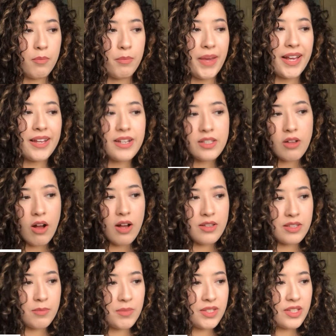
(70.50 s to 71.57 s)
Becca's
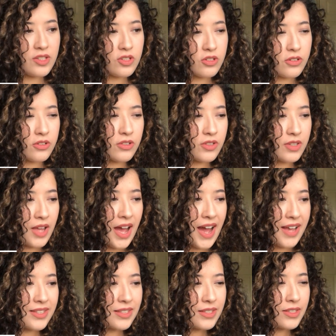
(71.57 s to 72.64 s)
Awesome Sisters
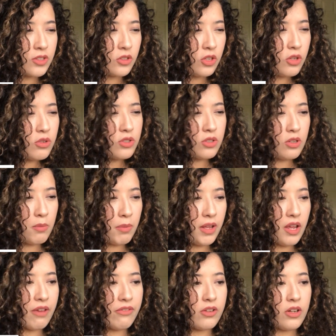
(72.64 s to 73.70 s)
asks, Do you still
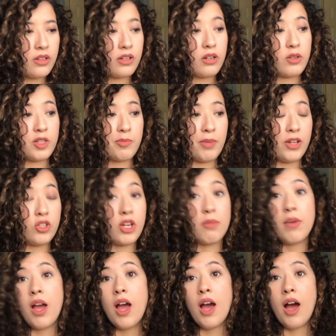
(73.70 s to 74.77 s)
play if you're Littlest Pet
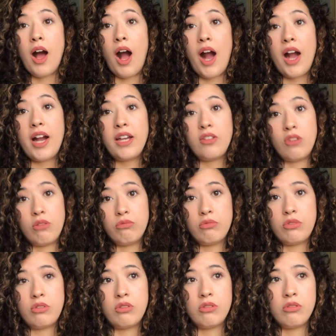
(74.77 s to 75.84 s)
Shop? I don't.
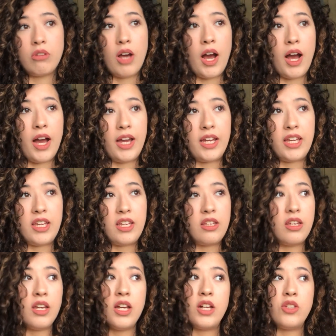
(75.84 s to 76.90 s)

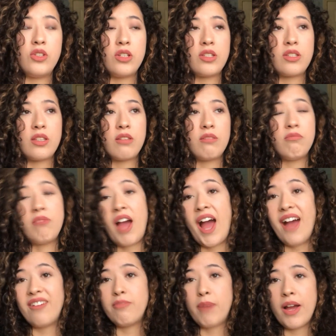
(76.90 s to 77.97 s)
I just
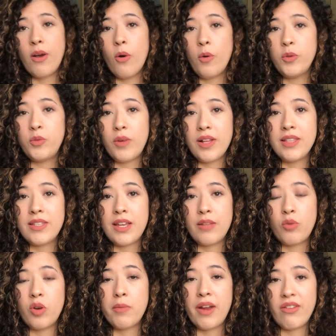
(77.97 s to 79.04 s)
have my old ones that
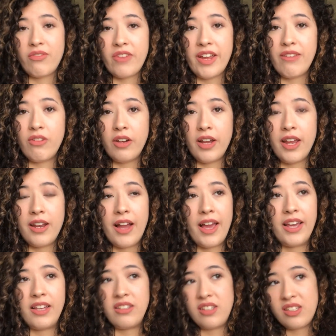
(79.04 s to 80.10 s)
were my favorite and
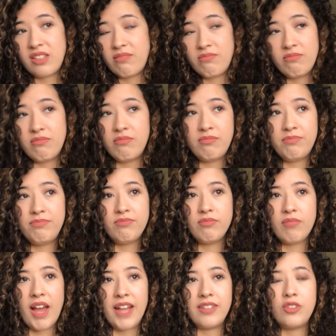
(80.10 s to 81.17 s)
I just
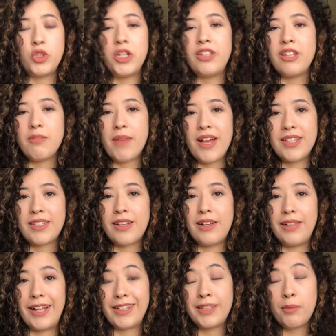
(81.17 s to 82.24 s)
I treat them as
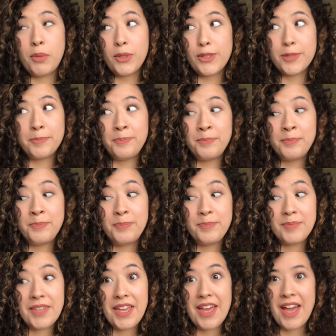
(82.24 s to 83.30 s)
collectibles
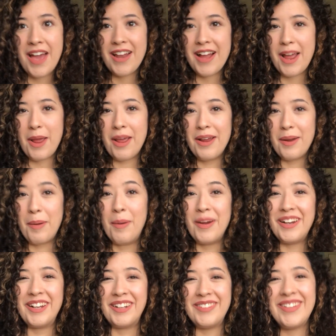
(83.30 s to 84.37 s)
and I
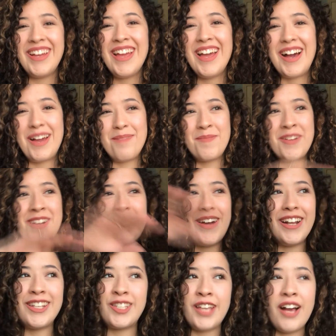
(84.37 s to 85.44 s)
put them, I put them
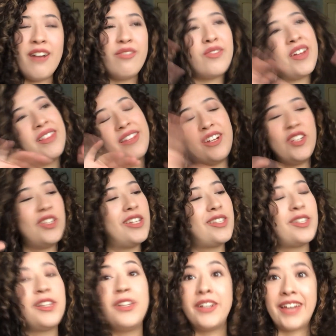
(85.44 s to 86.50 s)
on a shelf and they're
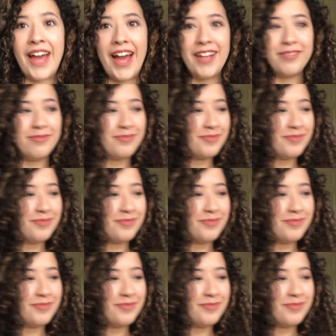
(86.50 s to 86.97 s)
just to look at.